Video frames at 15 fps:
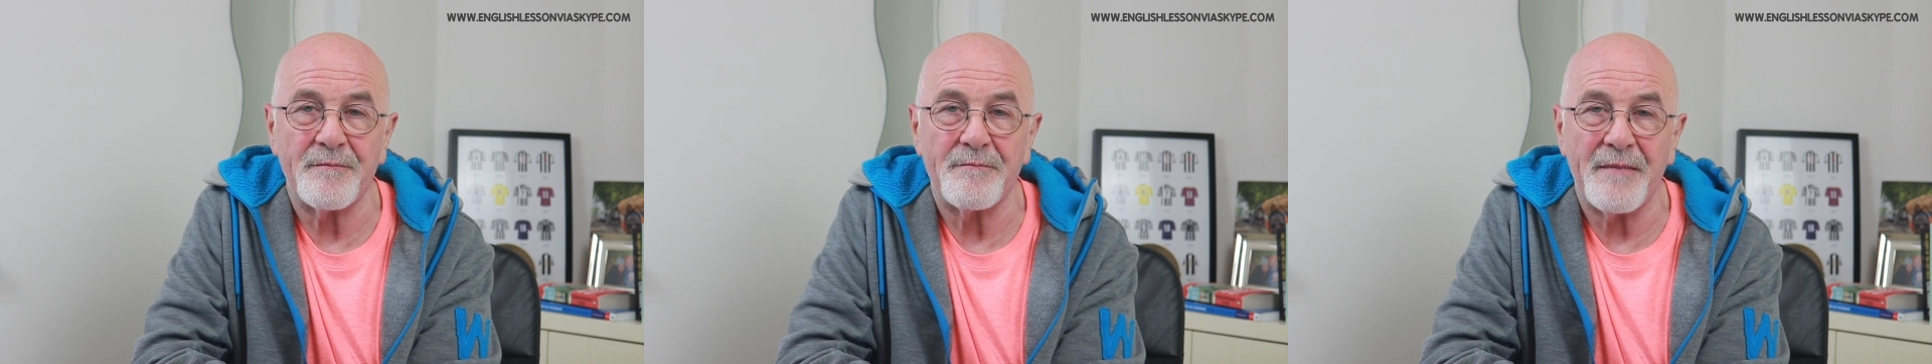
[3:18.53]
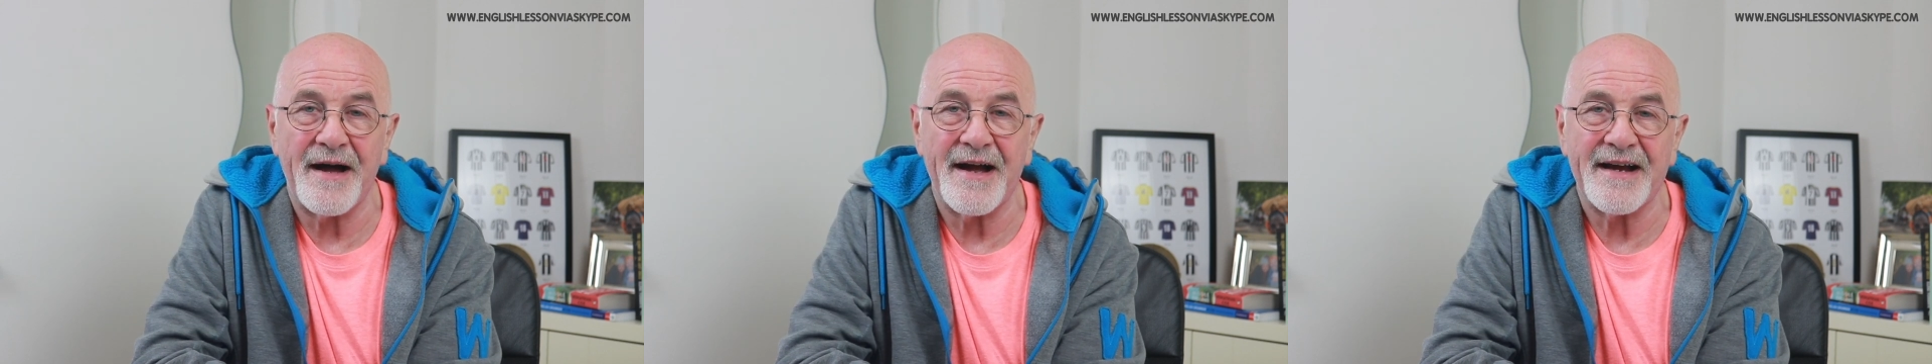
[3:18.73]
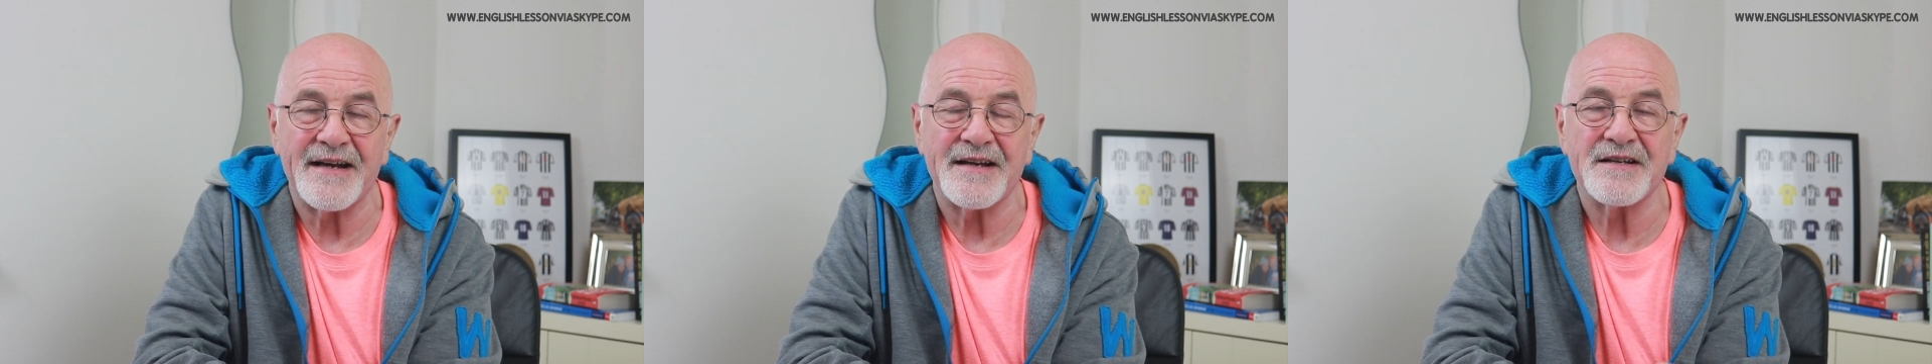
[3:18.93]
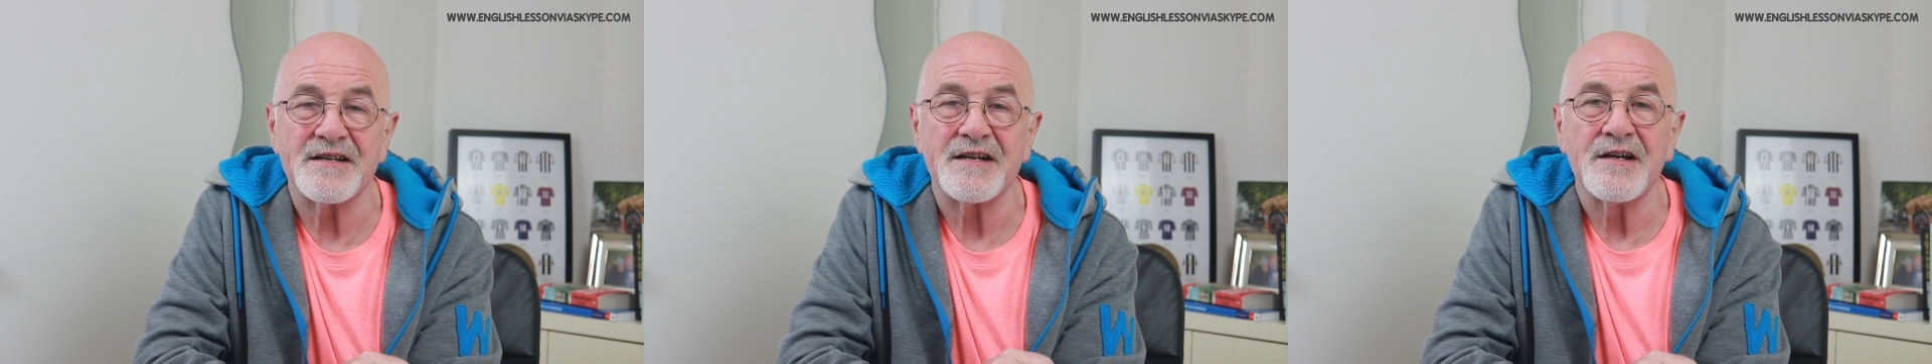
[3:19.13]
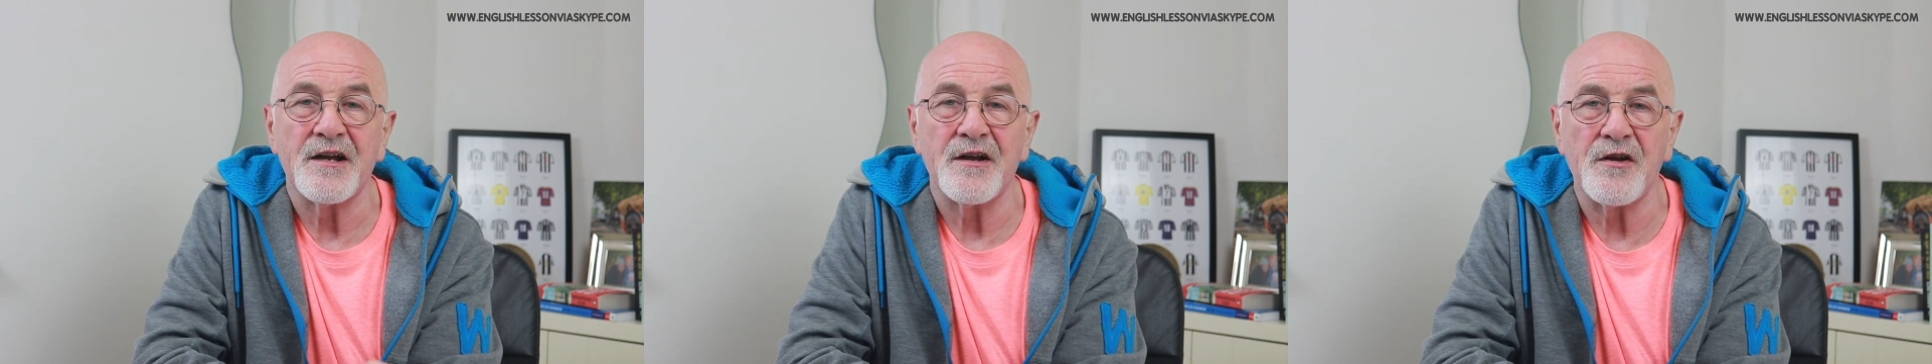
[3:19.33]

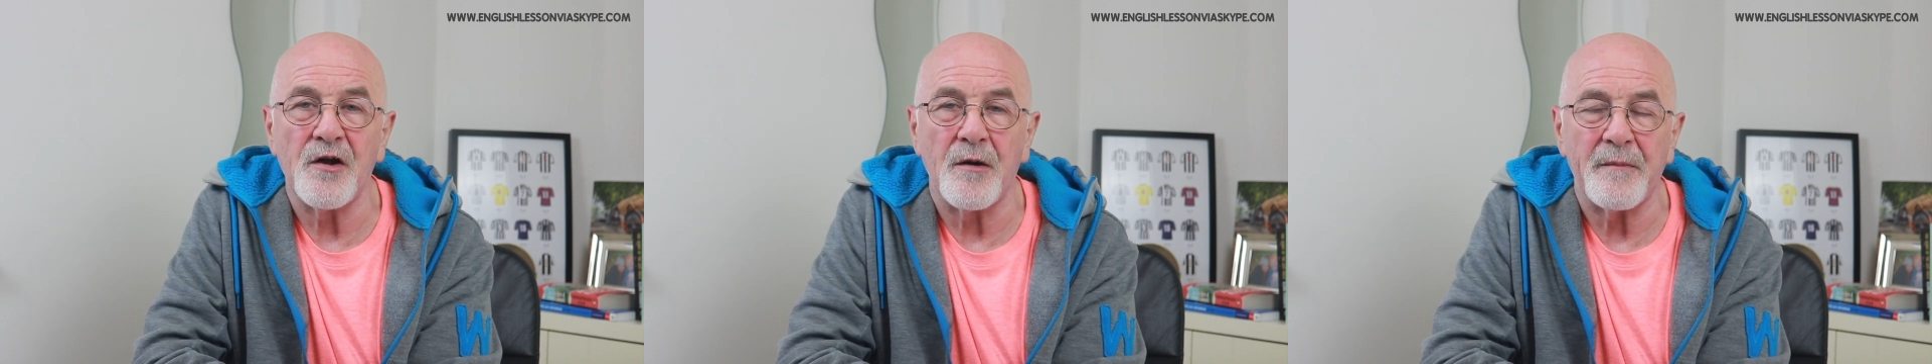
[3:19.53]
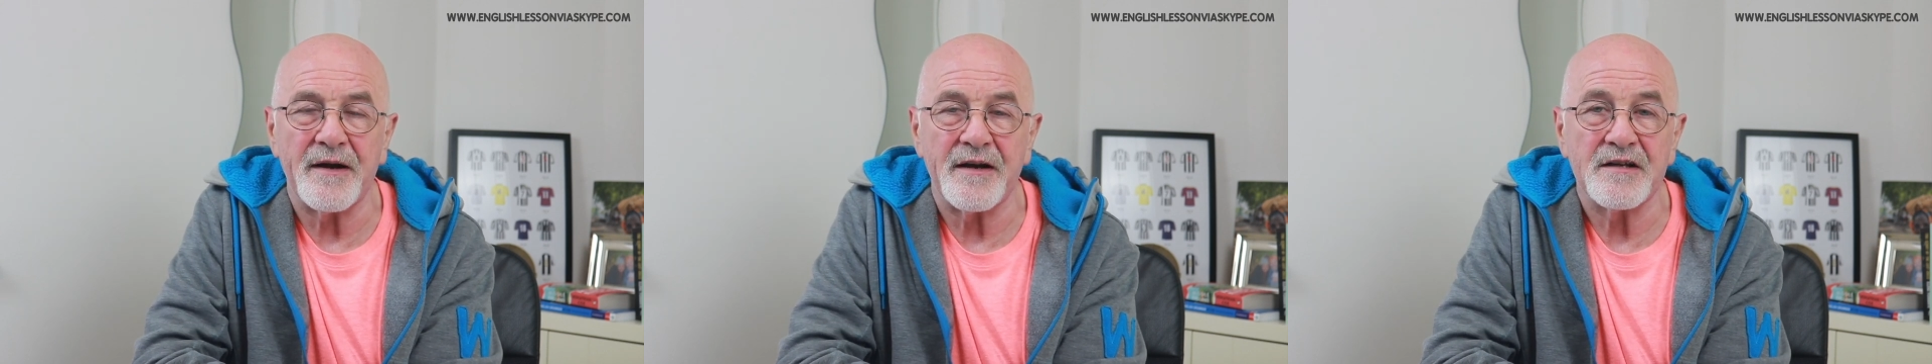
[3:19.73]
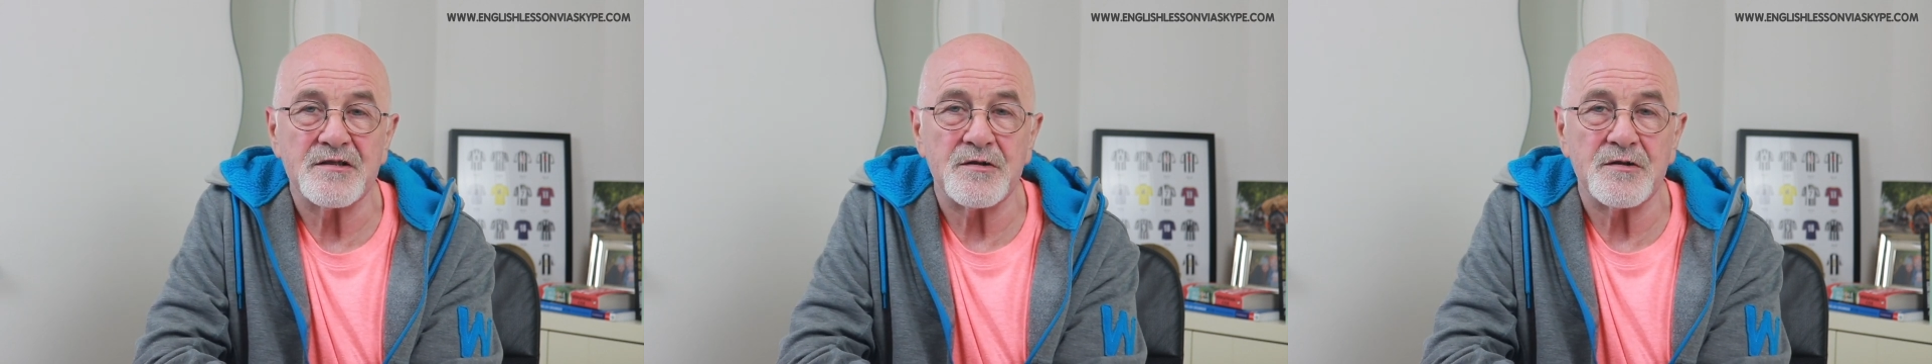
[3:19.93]
Mind numbing.